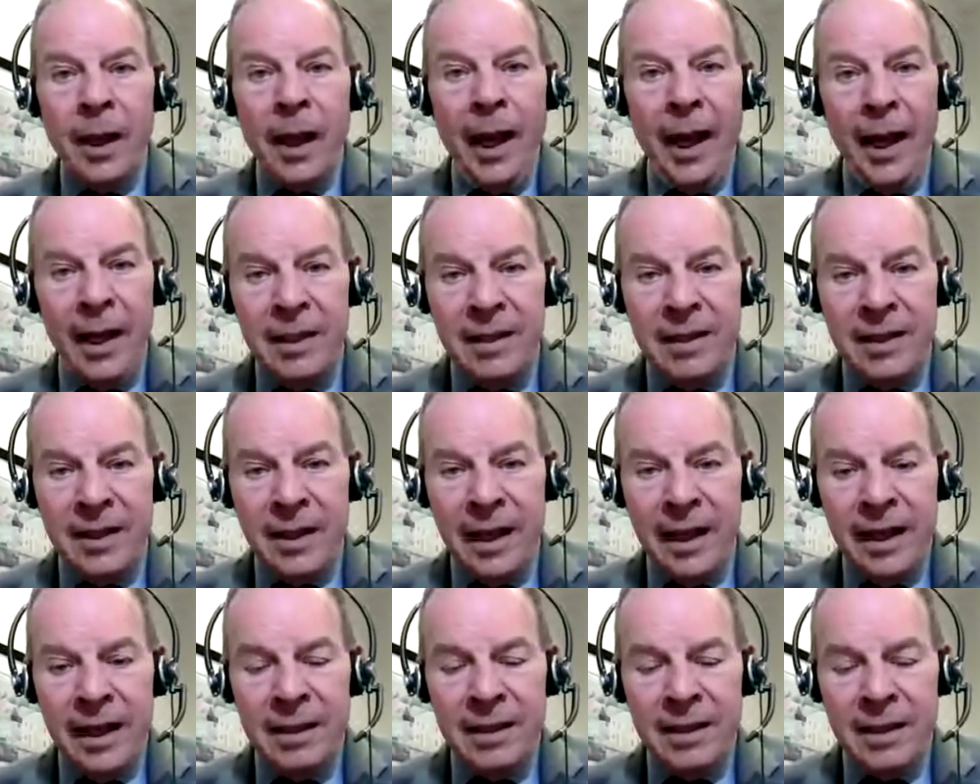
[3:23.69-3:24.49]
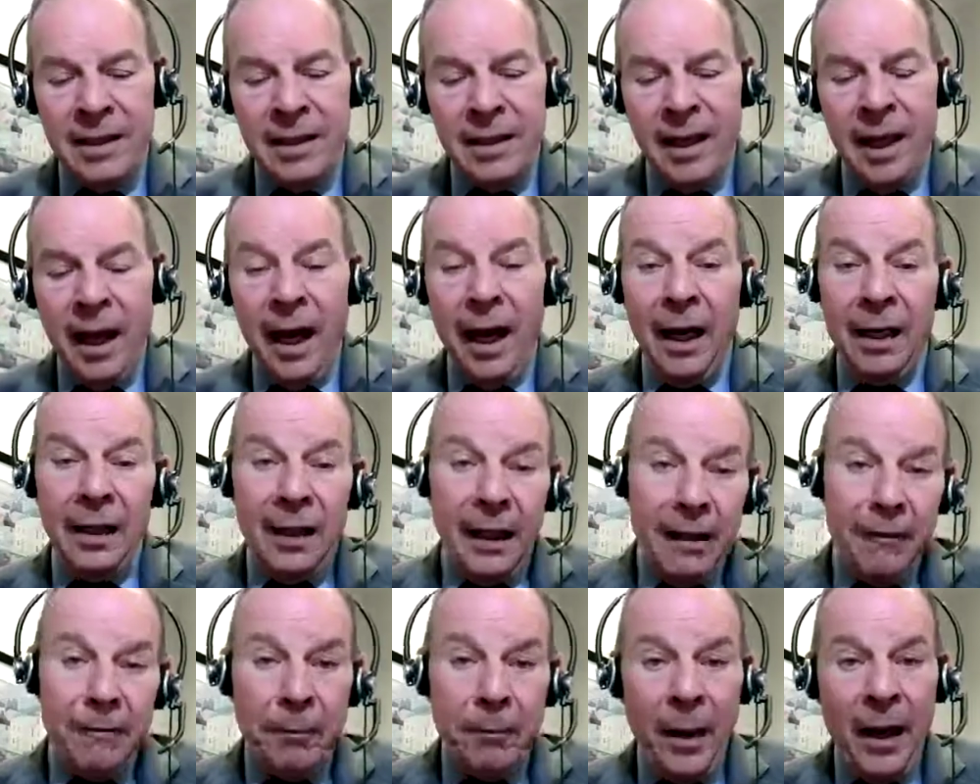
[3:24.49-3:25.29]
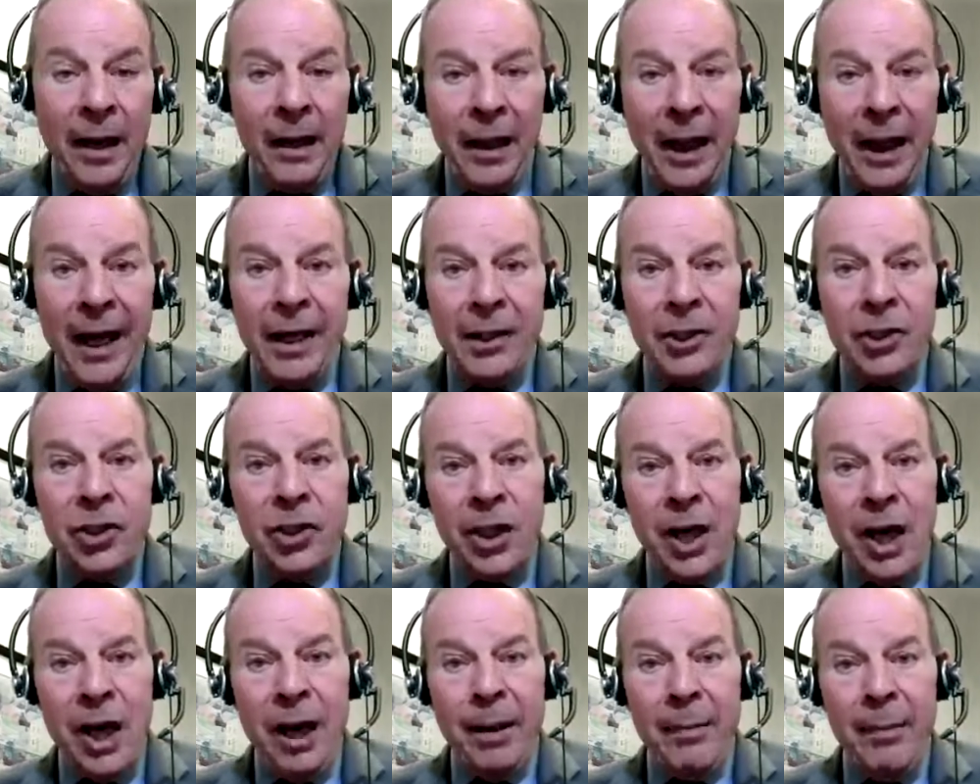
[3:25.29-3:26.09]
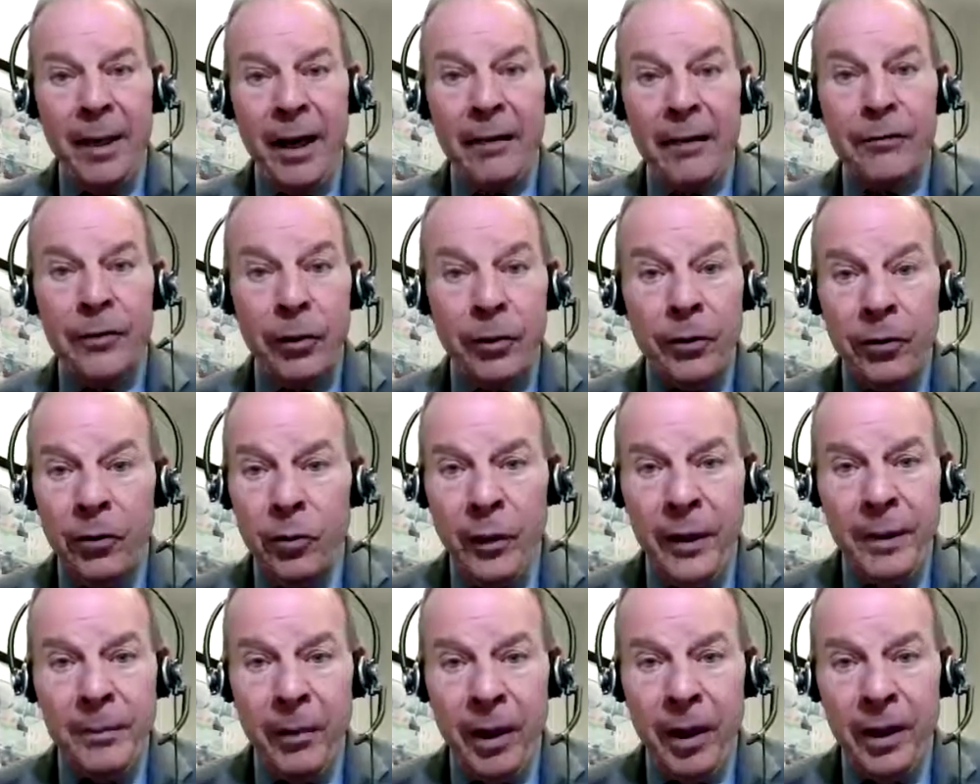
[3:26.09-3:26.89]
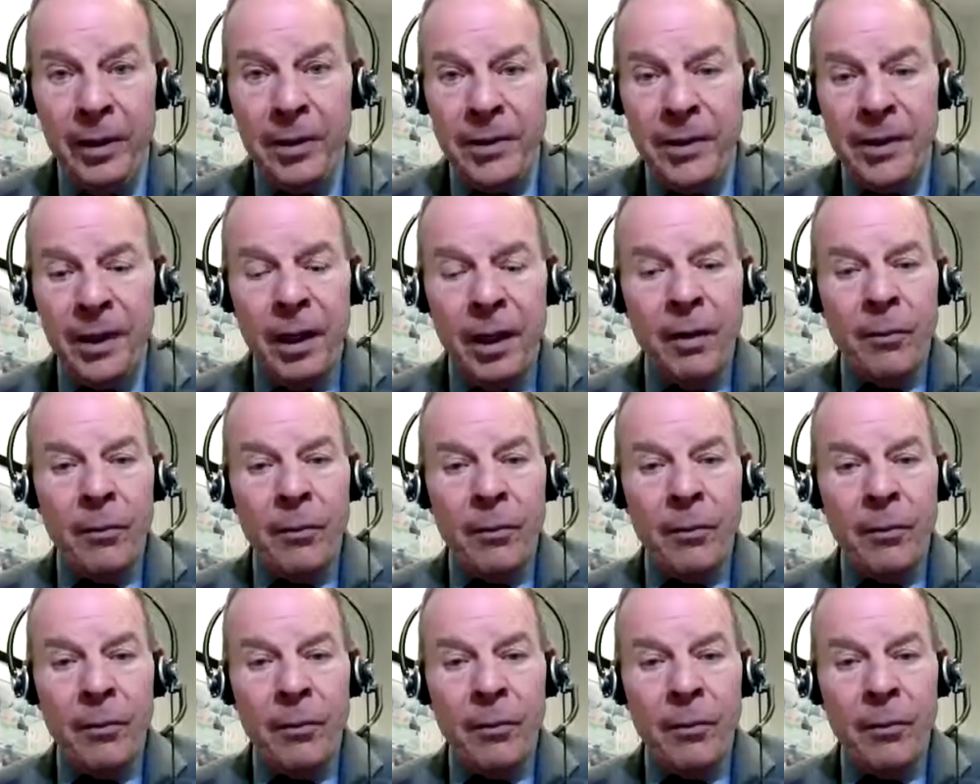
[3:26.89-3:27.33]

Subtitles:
and says, I left my last job after 3 months